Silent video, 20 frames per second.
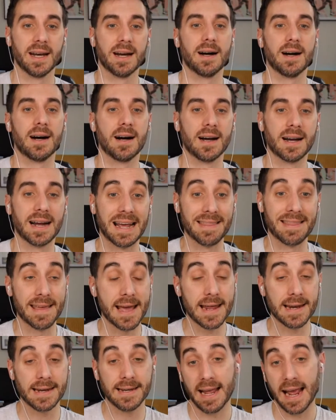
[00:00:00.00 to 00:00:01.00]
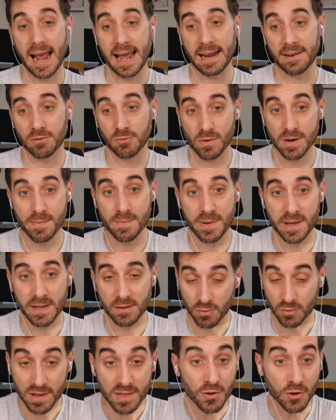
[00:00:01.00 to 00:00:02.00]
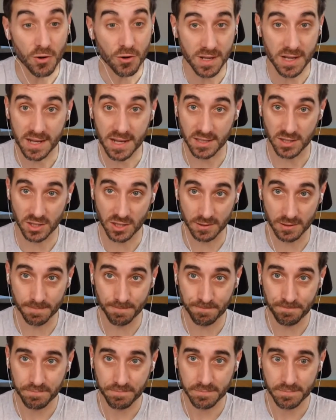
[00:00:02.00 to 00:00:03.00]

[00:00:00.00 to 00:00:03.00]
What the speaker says: And then at 3:30 Eastern,